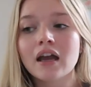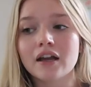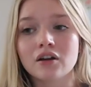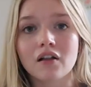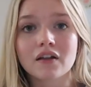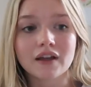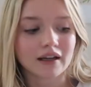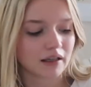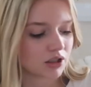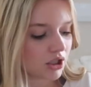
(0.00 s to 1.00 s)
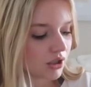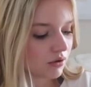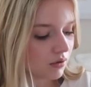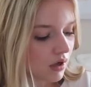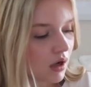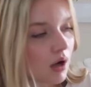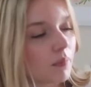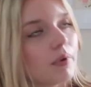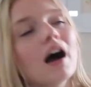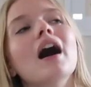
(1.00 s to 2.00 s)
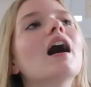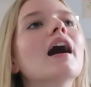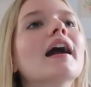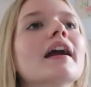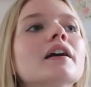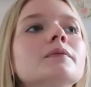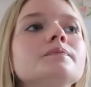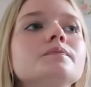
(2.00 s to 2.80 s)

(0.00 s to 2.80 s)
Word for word: and not let that get to you. But I,